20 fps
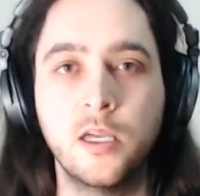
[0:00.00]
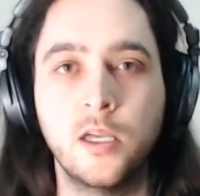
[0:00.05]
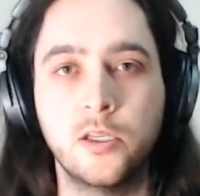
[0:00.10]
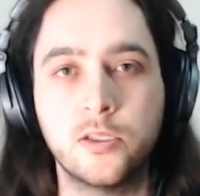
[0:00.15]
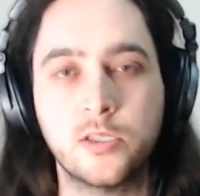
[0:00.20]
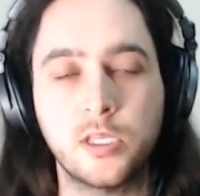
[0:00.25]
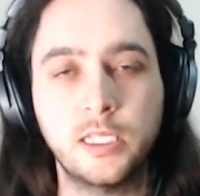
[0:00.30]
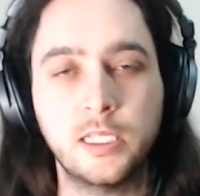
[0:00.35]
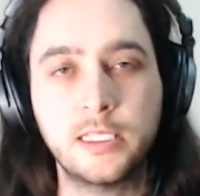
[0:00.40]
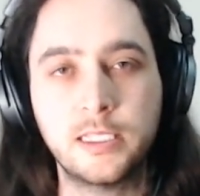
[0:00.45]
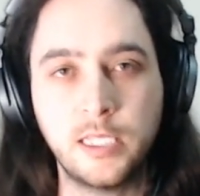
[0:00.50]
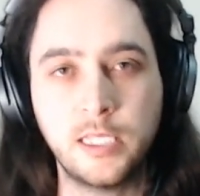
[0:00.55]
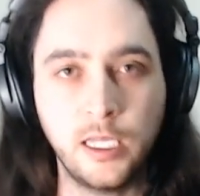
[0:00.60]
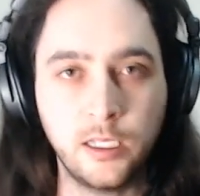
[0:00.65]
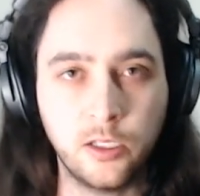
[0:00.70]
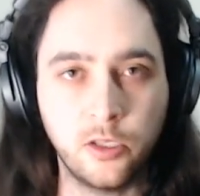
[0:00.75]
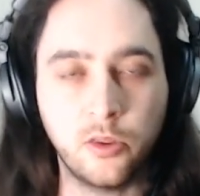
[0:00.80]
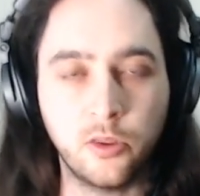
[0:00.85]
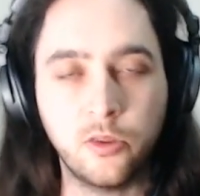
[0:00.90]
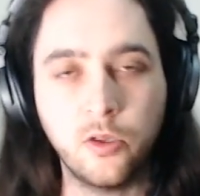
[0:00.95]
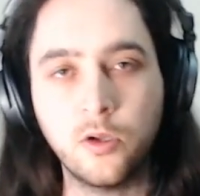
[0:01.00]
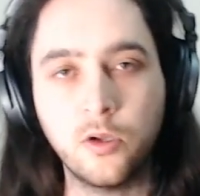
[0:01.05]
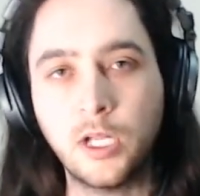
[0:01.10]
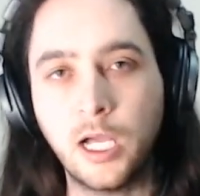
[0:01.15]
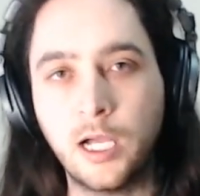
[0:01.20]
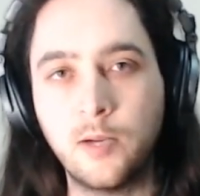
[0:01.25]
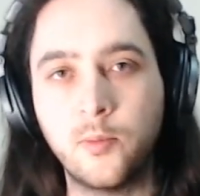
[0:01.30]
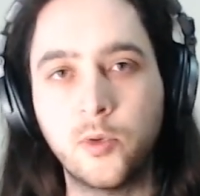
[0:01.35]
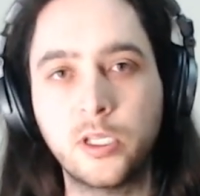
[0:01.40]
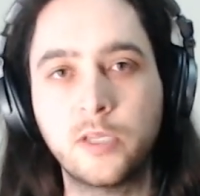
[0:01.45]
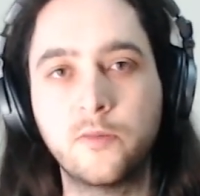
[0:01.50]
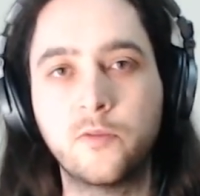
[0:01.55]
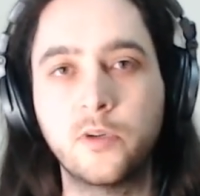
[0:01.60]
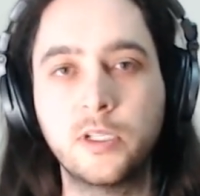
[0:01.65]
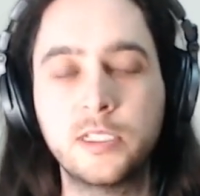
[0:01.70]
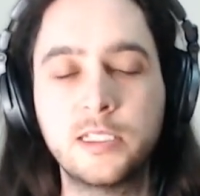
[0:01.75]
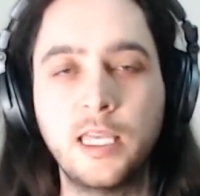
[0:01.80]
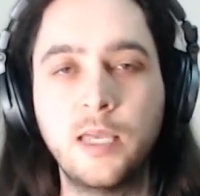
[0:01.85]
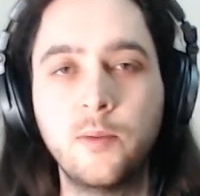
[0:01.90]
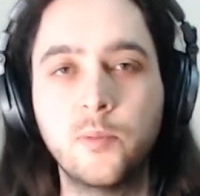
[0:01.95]
So let's take the 3rd harmonic for
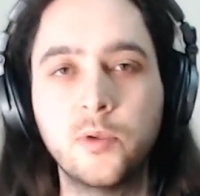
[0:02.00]
example